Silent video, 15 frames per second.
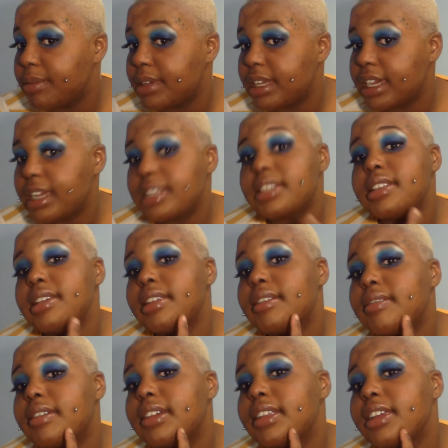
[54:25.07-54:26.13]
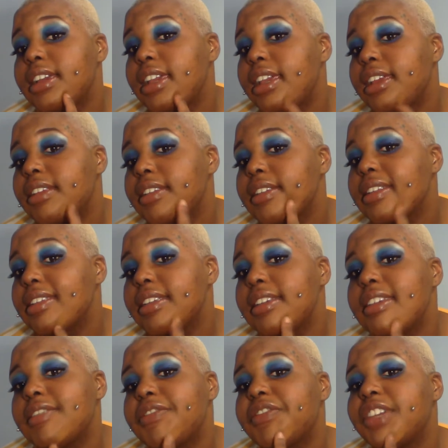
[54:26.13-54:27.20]
but I still don't want a
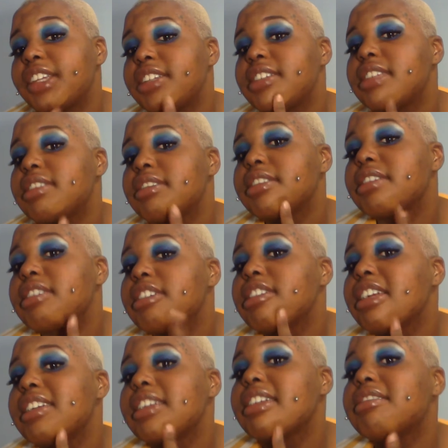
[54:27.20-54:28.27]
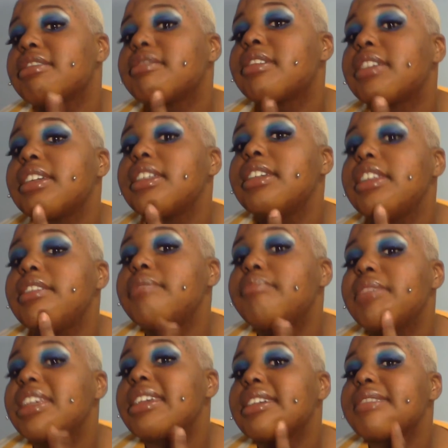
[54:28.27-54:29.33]
infection to occur, and I don't want any
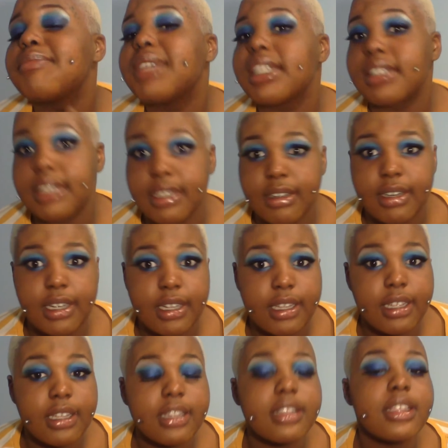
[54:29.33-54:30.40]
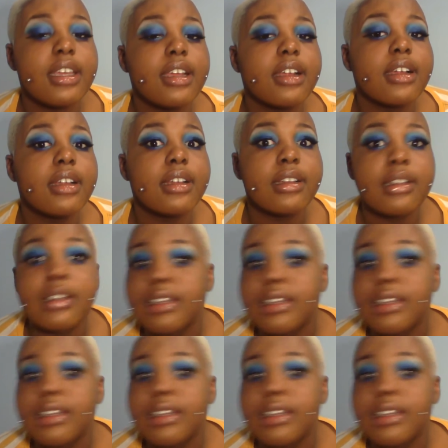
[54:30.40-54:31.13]
makeup bacteria in there.